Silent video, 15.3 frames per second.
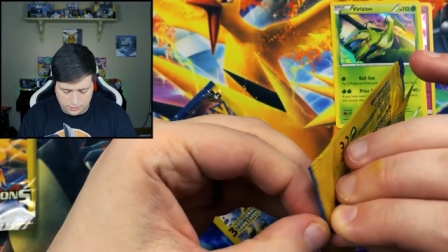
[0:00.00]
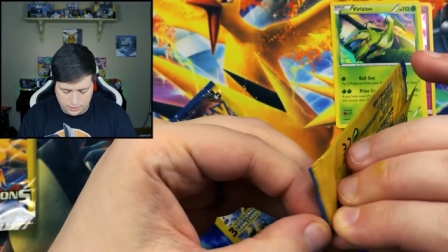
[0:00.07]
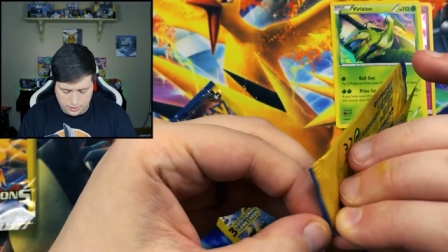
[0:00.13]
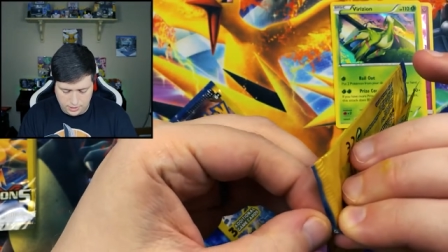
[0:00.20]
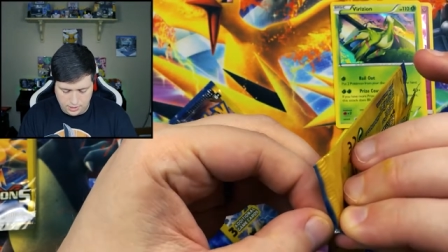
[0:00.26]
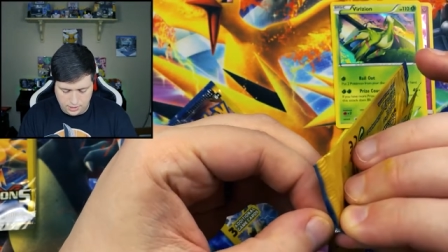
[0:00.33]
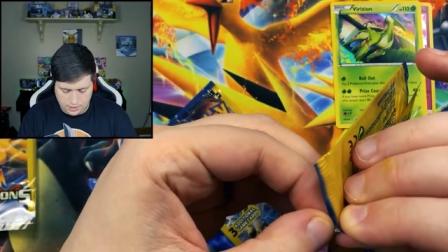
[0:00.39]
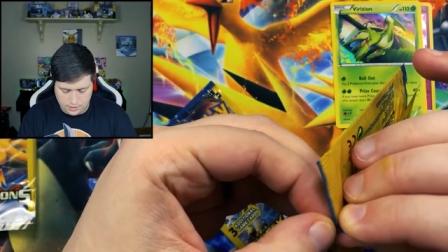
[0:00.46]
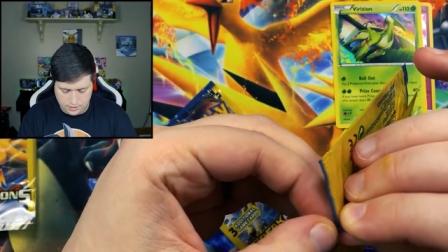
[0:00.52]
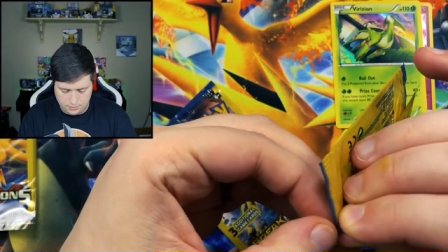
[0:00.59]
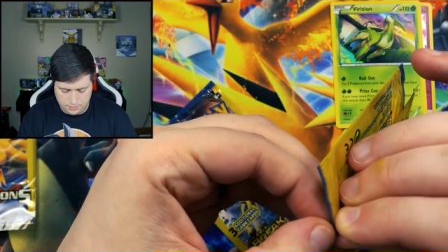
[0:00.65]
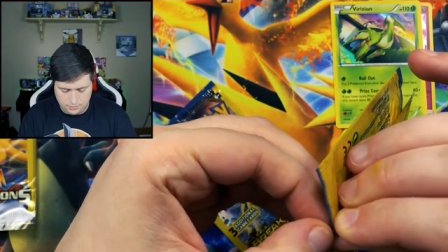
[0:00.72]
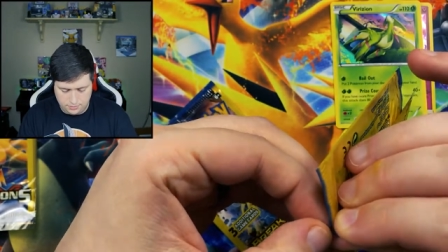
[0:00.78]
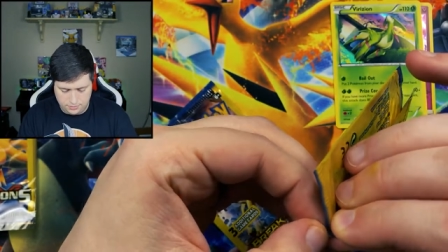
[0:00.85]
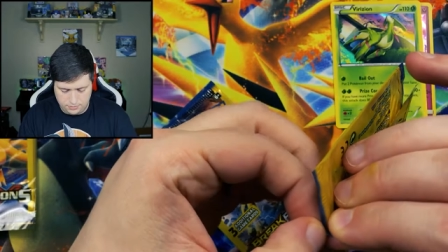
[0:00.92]
the
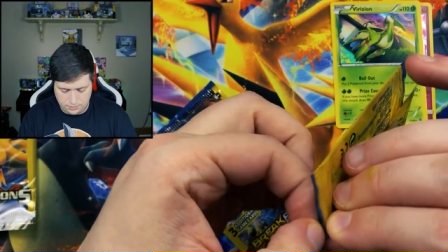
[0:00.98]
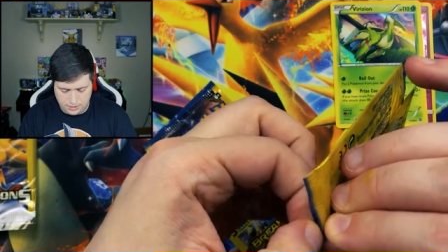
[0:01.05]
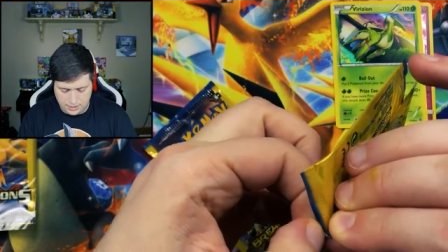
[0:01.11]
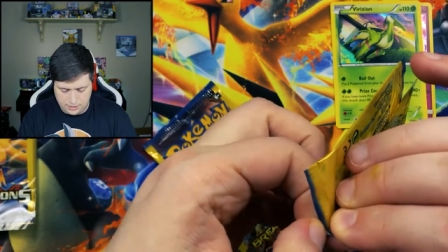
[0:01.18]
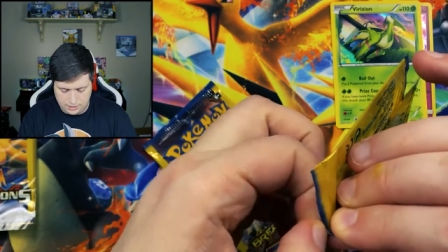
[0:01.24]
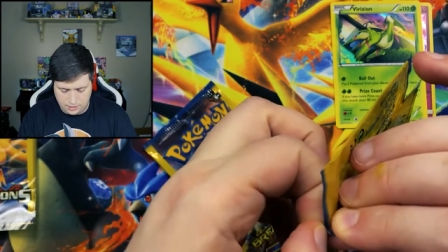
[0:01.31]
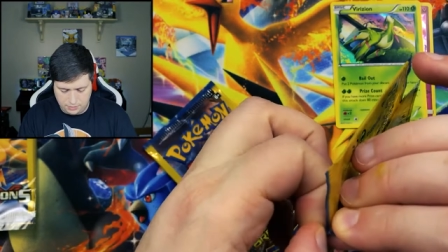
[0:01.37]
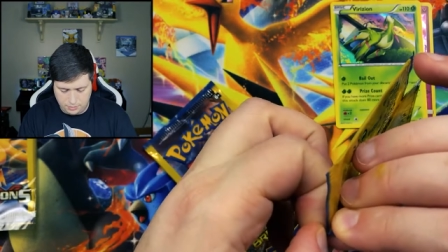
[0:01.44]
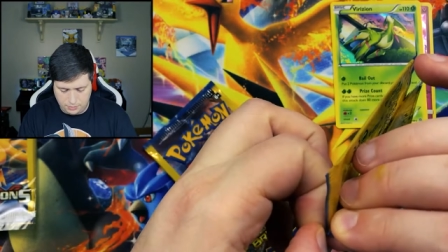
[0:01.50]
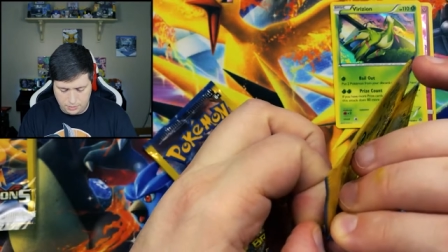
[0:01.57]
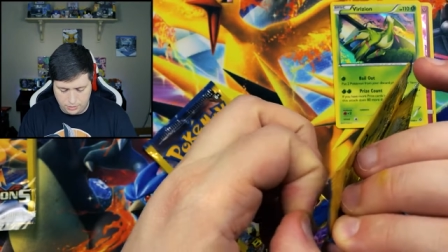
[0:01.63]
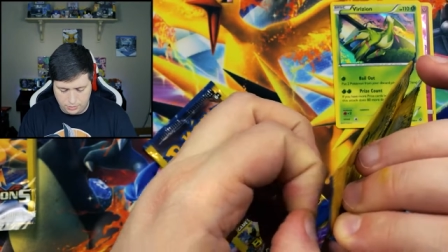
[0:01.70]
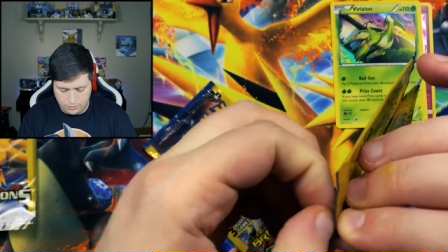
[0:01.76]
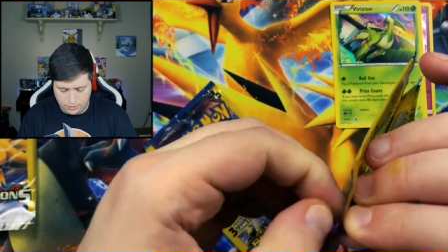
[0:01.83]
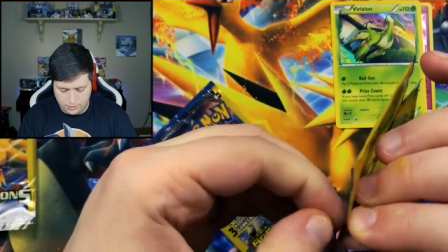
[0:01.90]
um, last time I
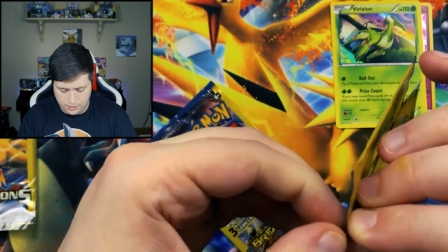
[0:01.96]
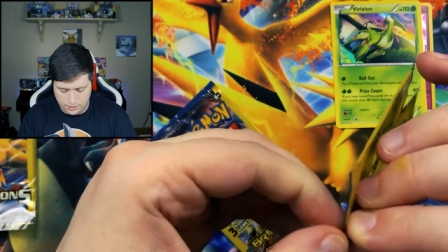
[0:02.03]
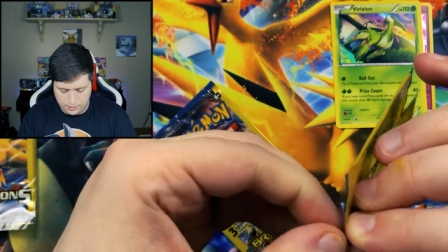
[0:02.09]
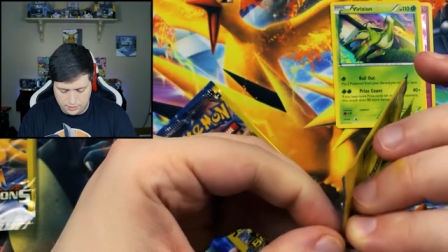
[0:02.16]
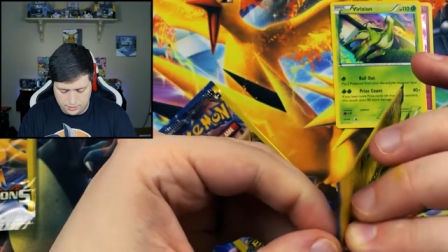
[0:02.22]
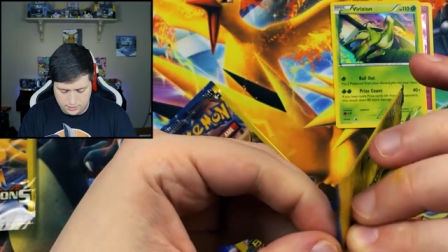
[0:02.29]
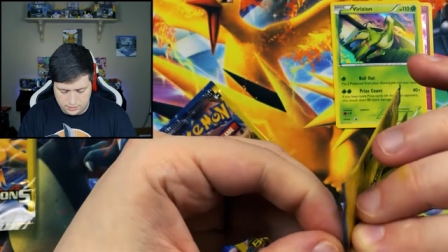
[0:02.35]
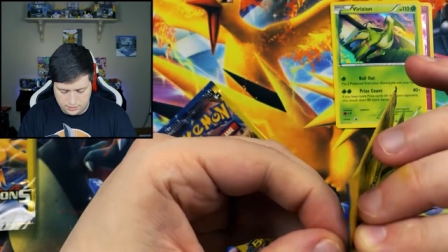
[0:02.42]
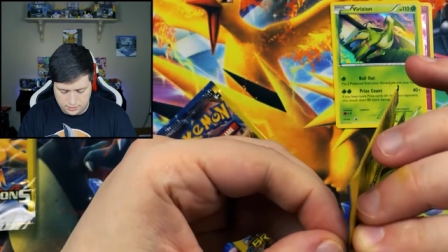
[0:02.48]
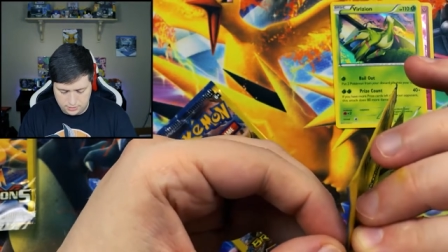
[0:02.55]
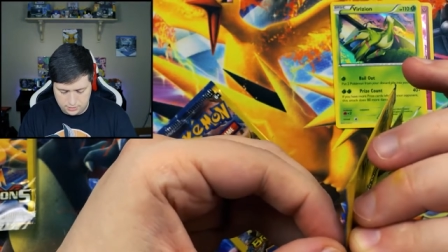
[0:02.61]
bought one of these.